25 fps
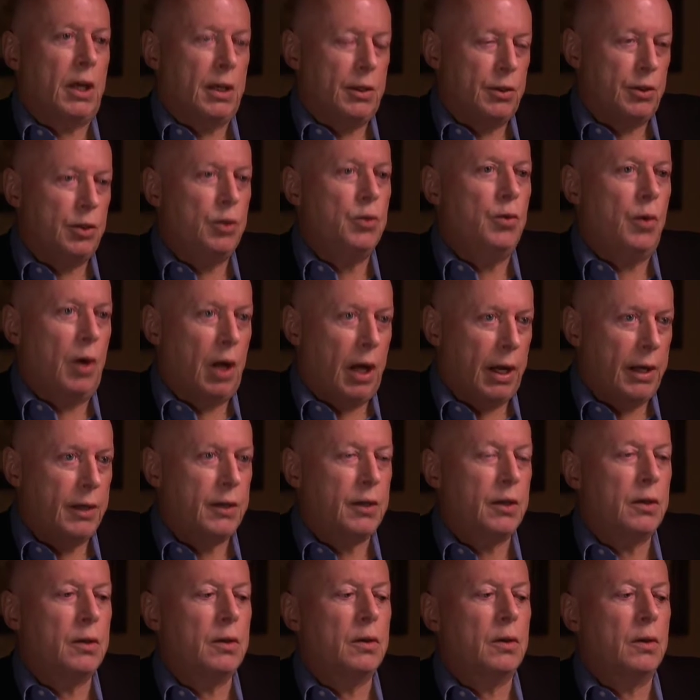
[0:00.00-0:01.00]
I do
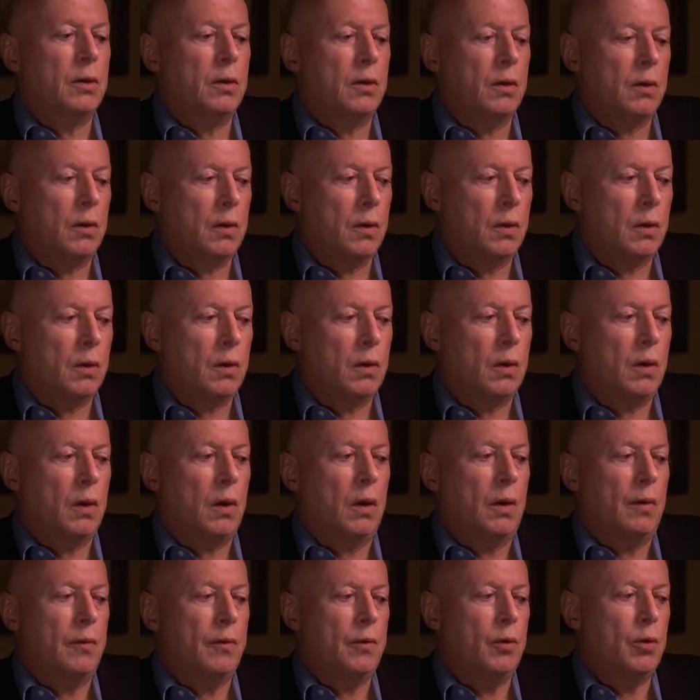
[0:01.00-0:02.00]
write.
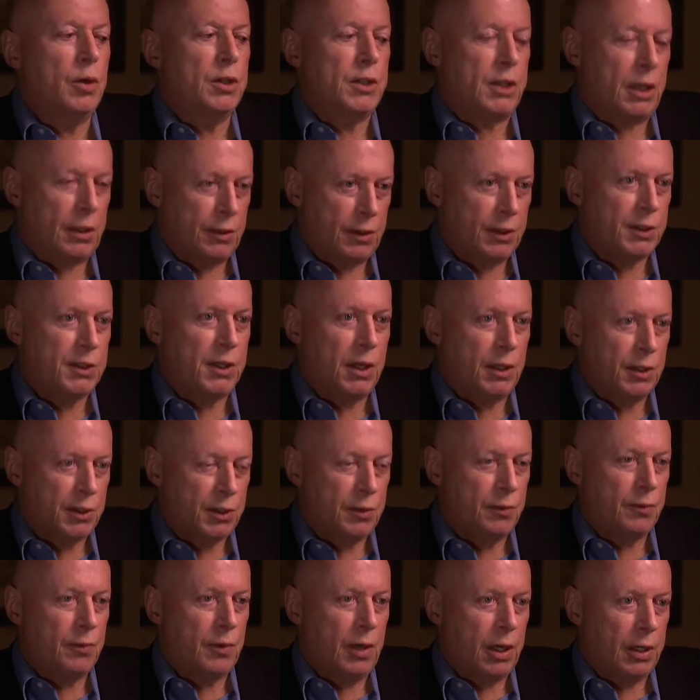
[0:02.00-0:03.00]
I've always had the
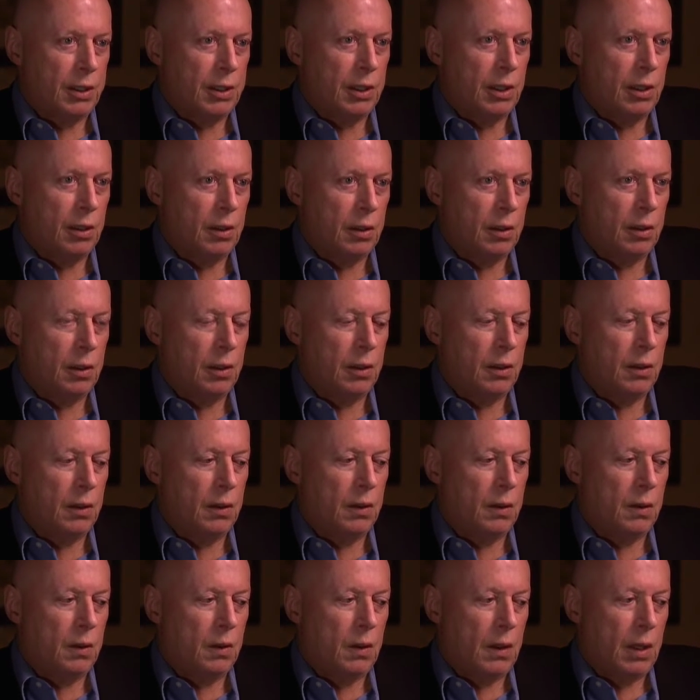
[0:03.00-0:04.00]
sense of writing,
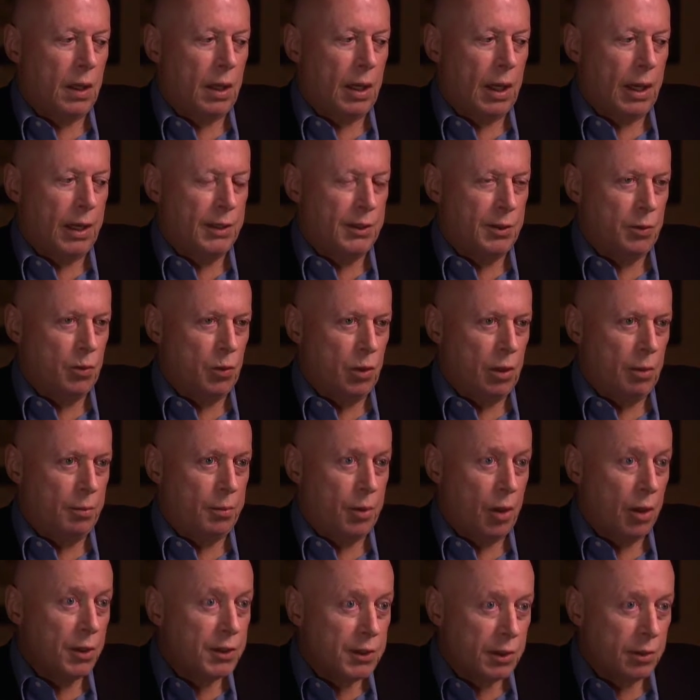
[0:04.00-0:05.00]
as it were,
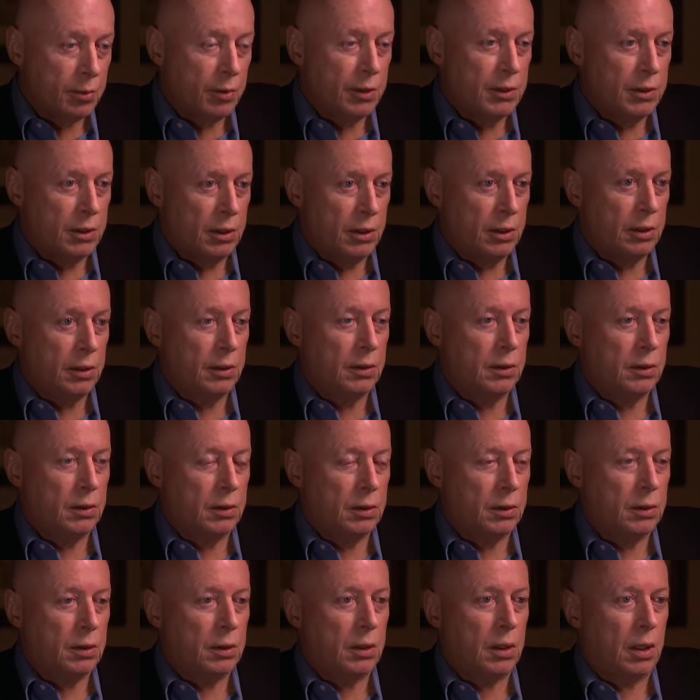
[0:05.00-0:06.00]
posthumously.
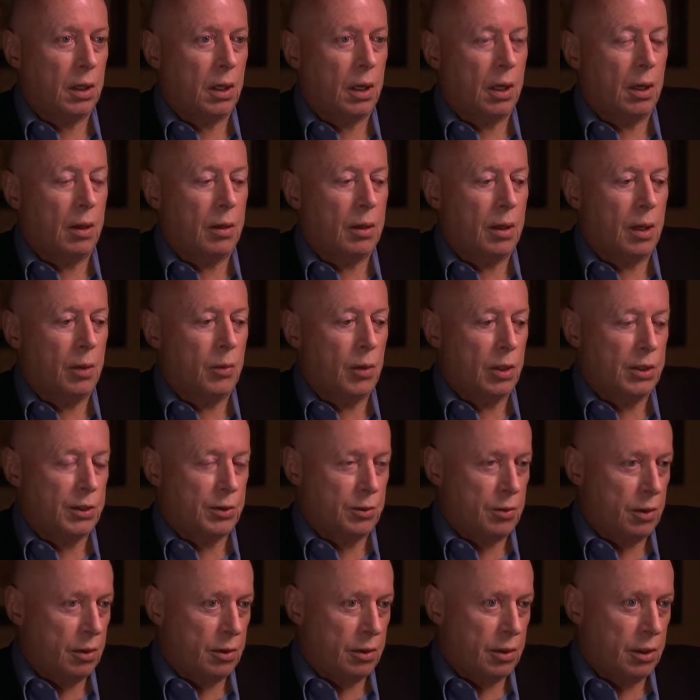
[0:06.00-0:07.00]
I
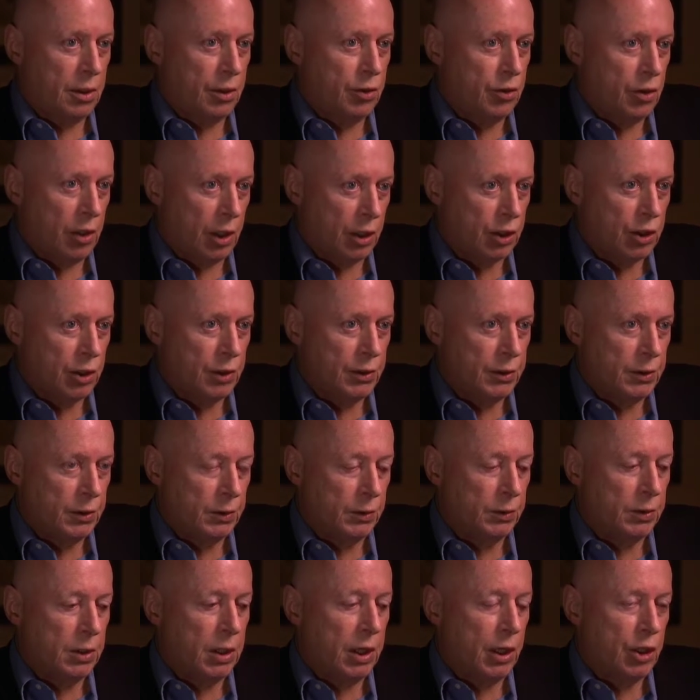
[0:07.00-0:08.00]
once wrote an introduction
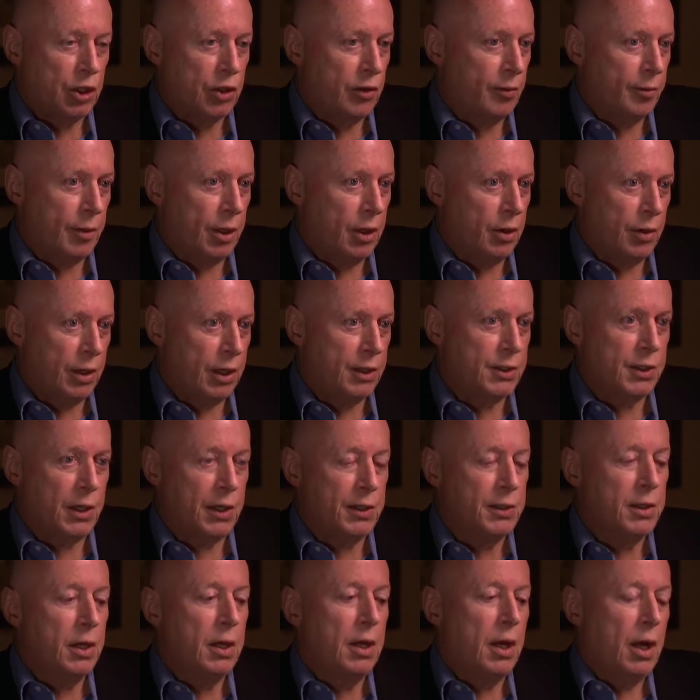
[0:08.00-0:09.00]
to a collection of my own
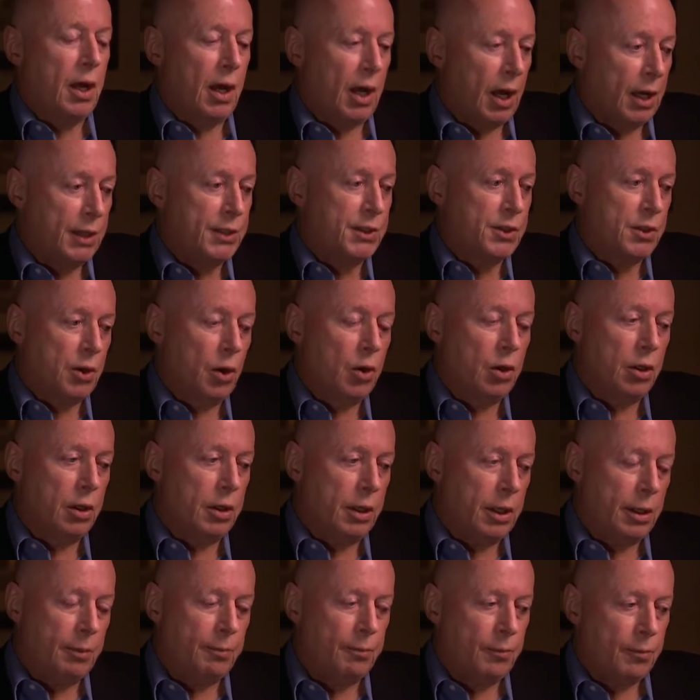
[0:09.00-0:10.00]
essays. I stole
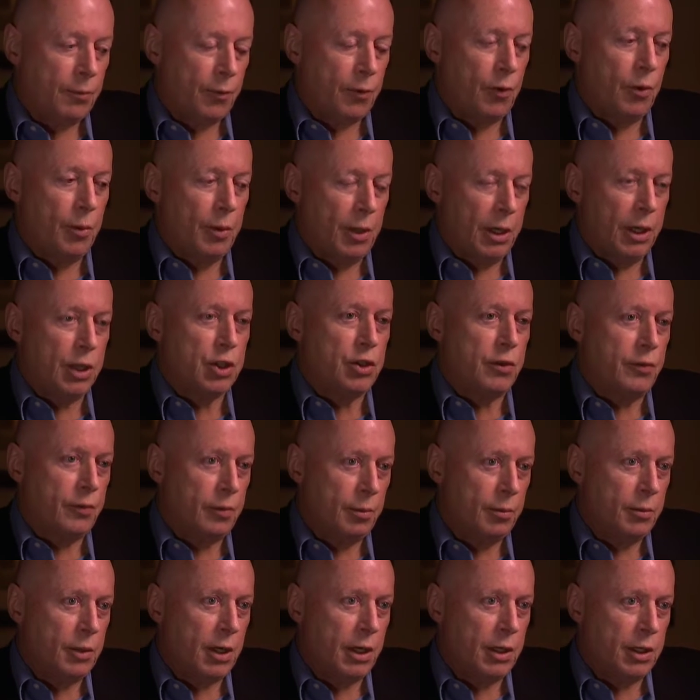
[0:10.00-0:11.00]
the formulation
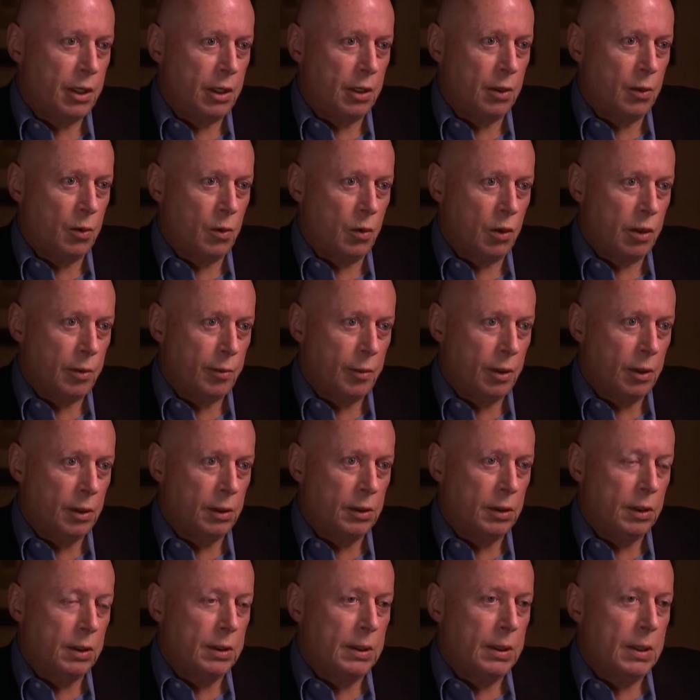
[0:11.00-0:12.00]
from Nadine Gordimer.
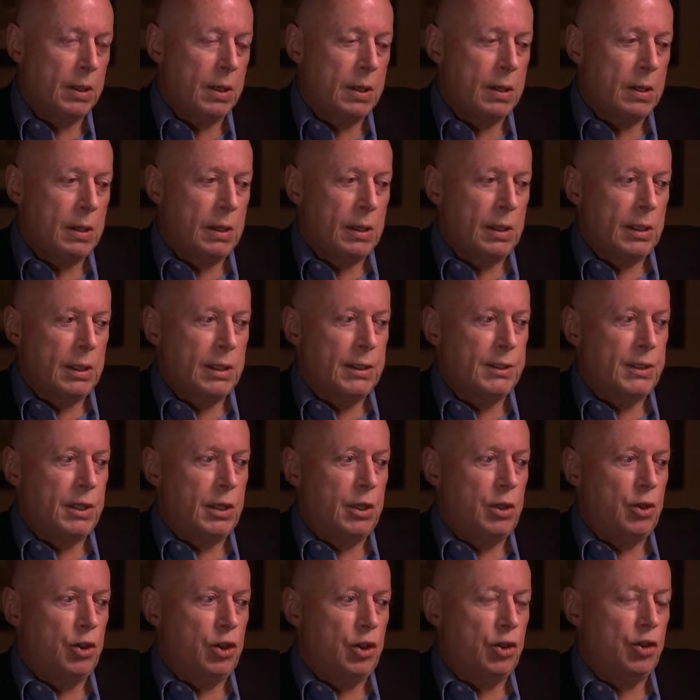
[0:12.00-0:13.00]

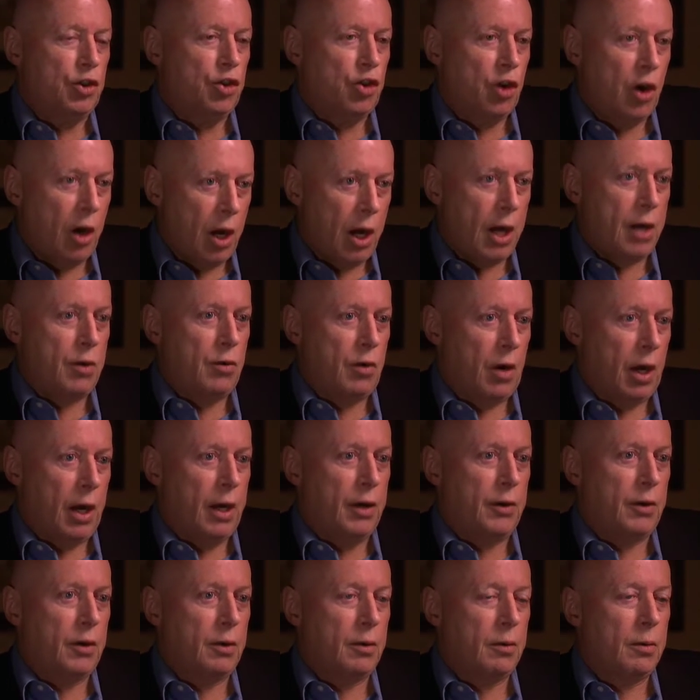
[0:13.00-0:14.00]
Said you should try and
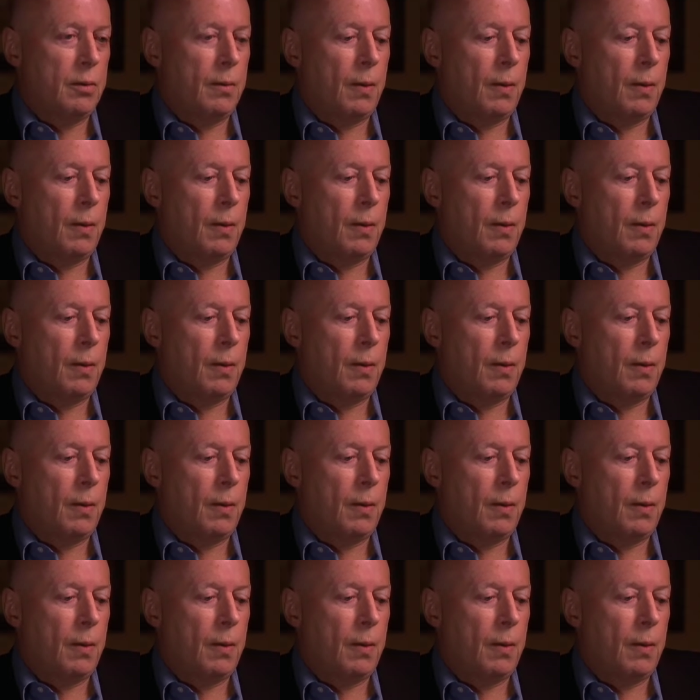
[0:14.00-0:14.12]
write